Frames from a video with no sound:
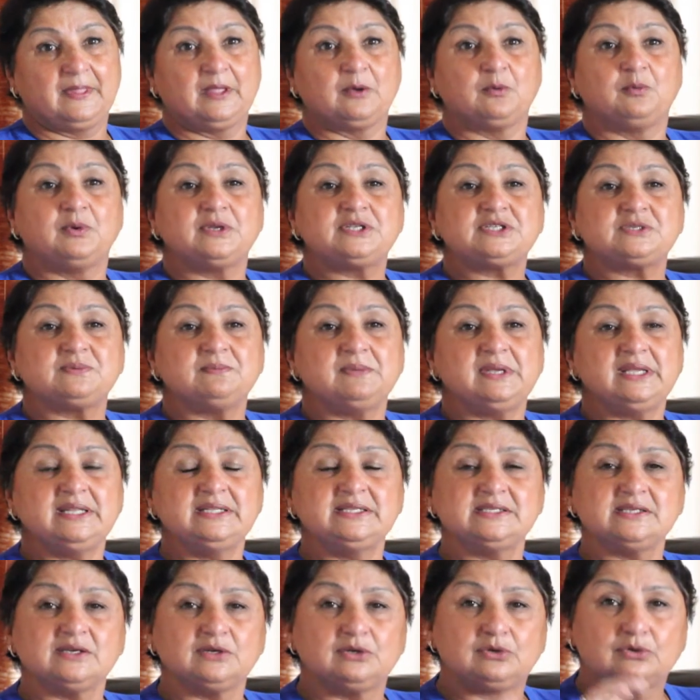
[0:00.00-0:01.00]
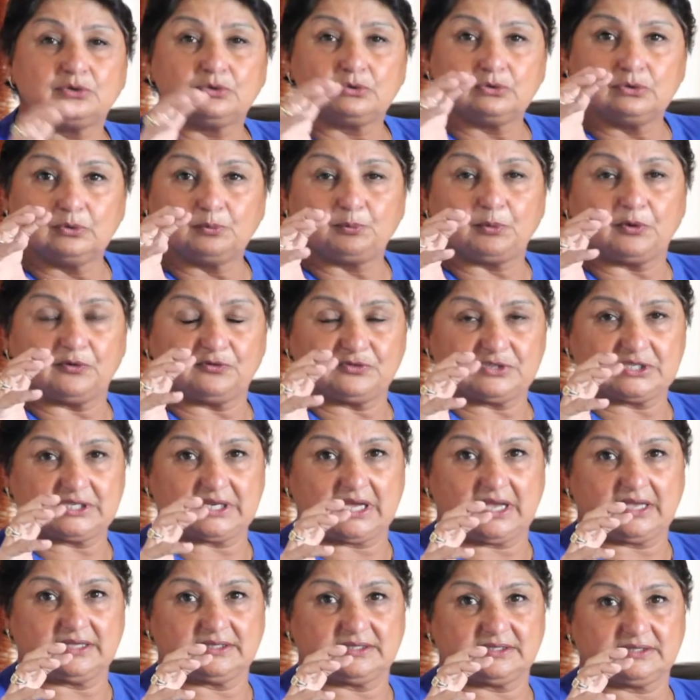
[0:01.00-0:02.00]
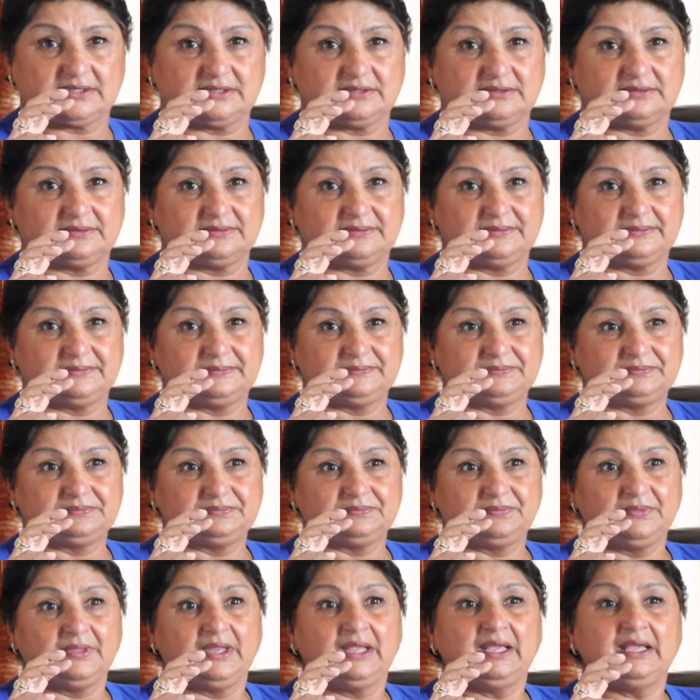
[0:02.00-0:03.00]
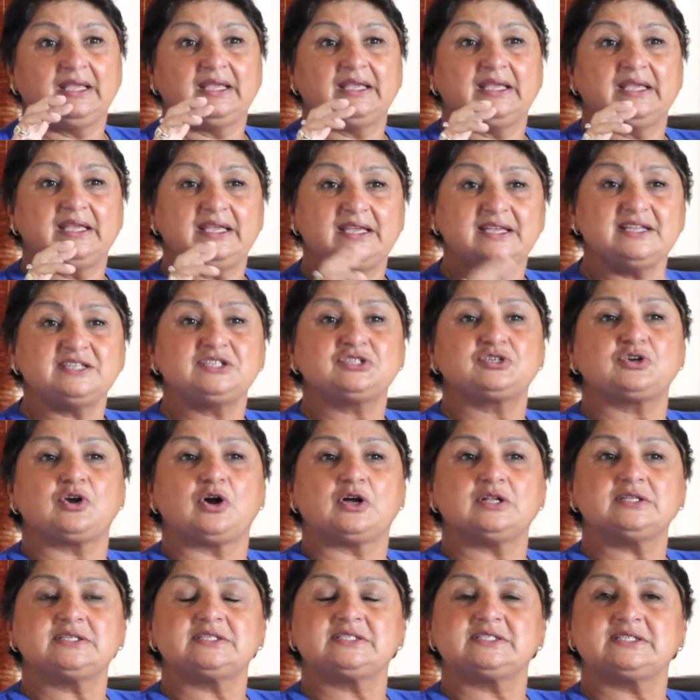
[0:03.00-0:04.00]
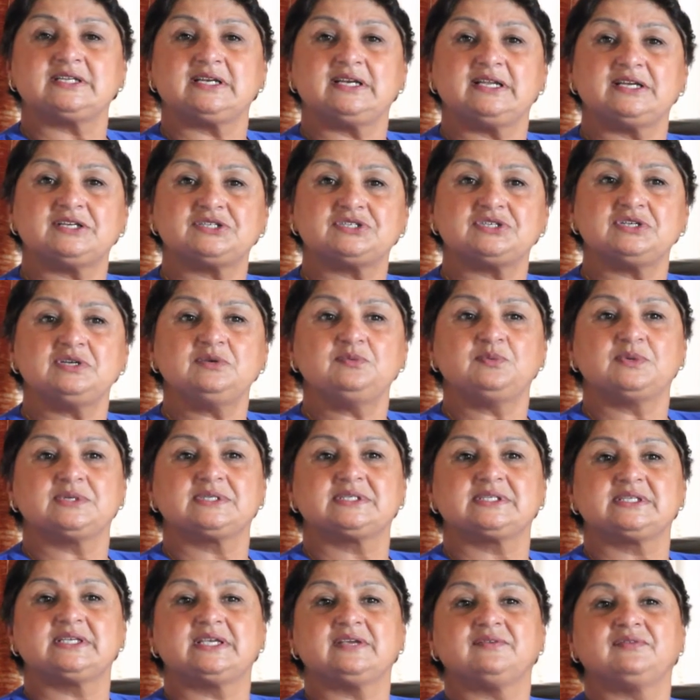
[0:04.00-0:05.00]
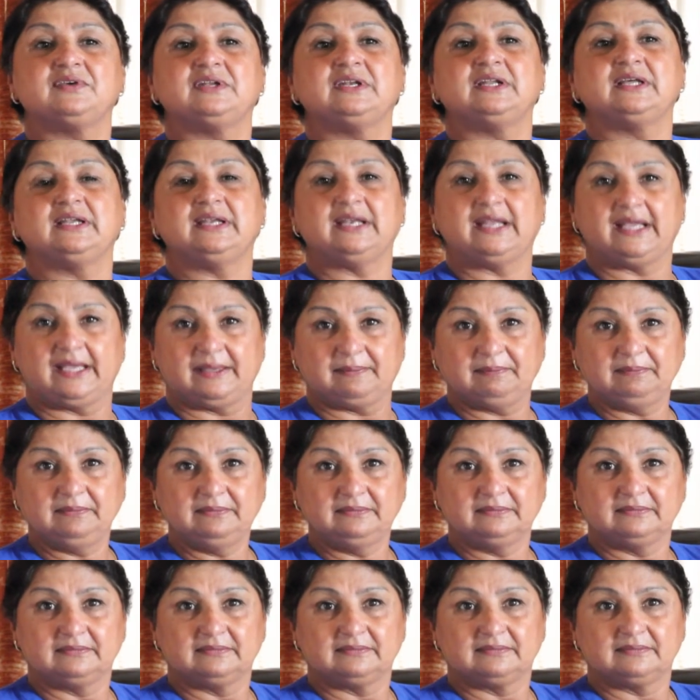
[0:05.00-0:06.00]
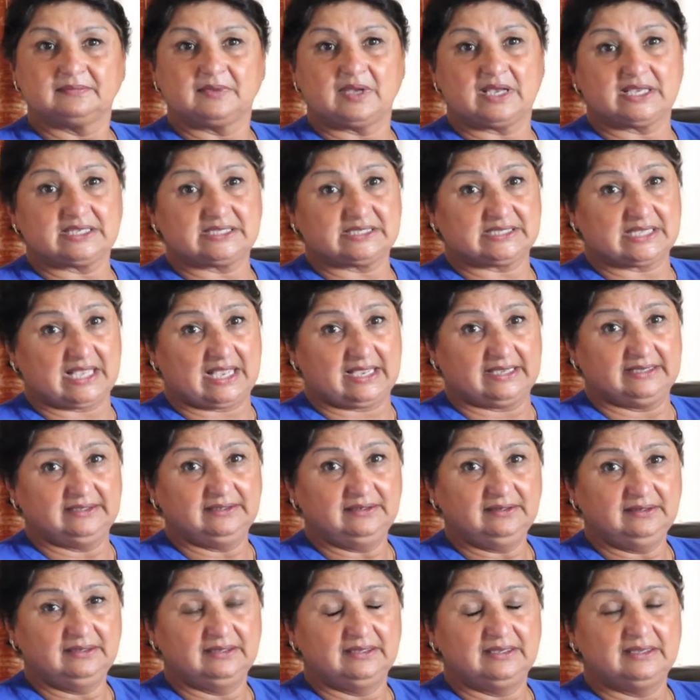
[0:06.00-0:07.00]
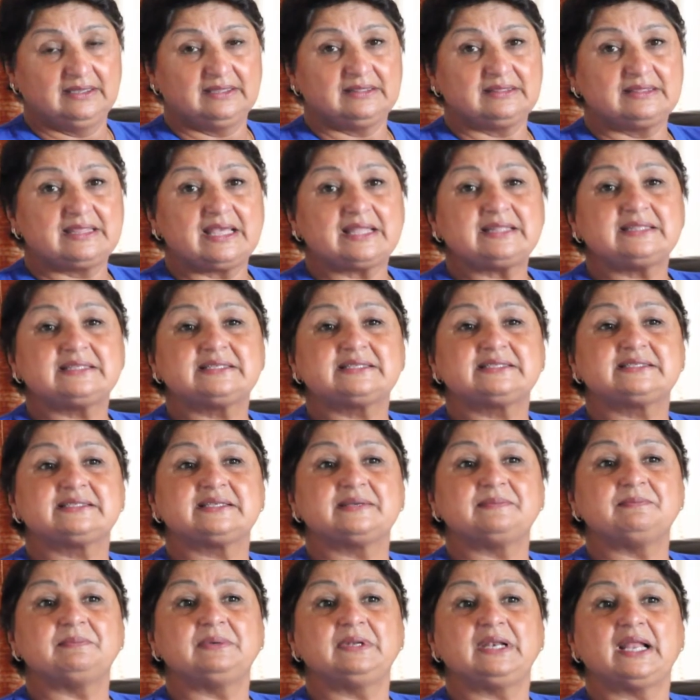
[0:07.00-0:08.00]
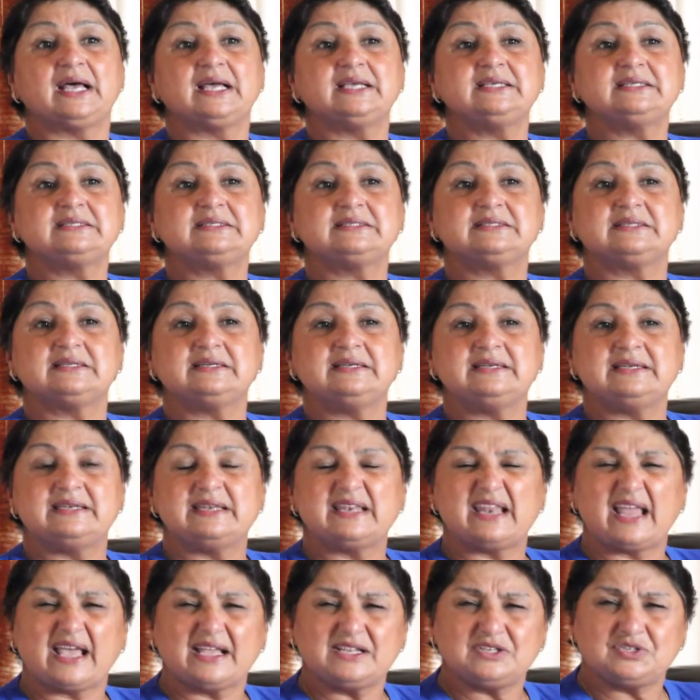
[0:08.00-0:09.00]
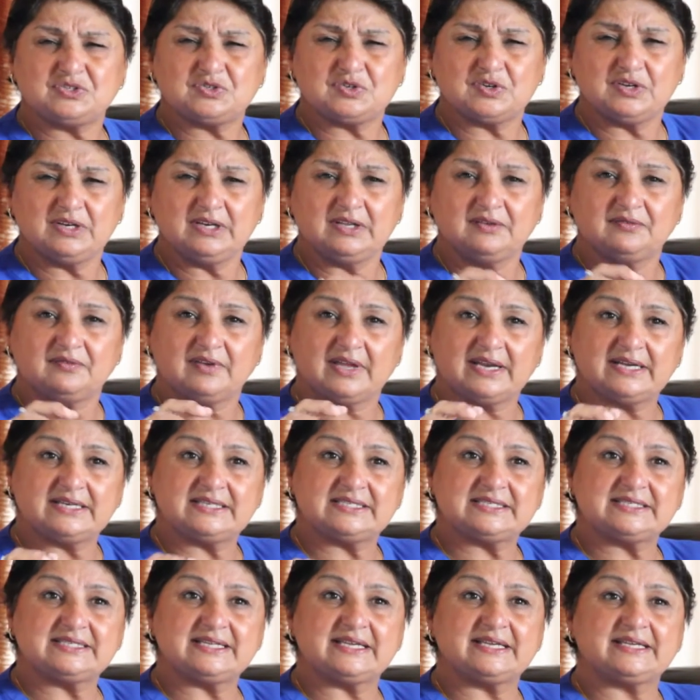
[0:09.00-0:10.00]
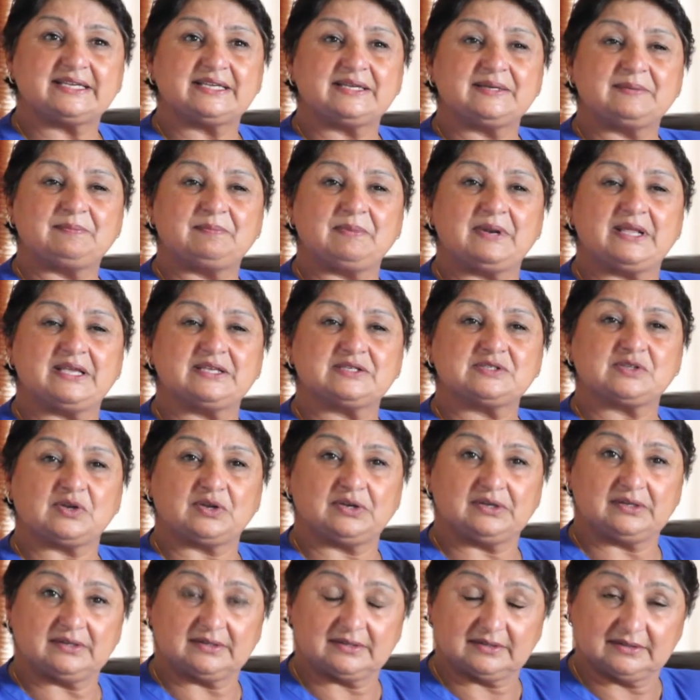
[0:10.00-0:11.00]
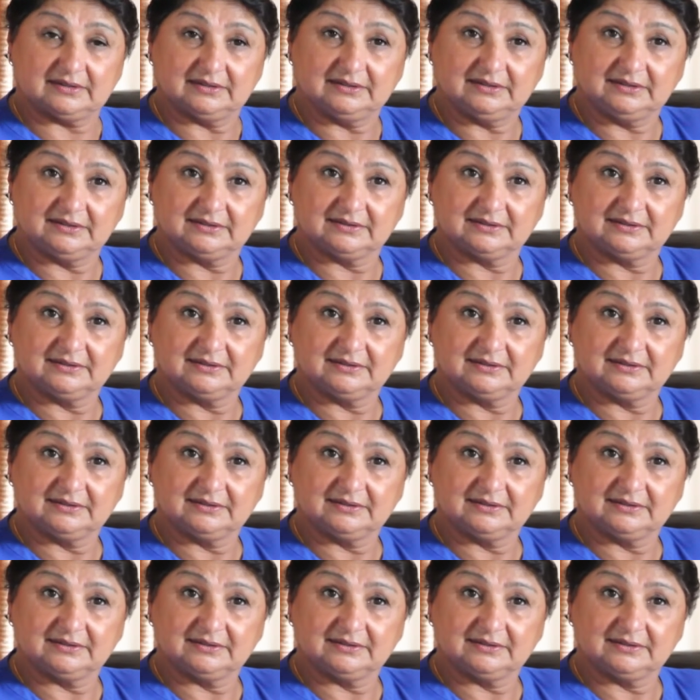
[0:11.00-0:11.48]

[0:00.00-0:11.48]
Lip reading: which means a group of stars. Each constellation was given a name, a sign, that symbolized the natural events taking place on Earth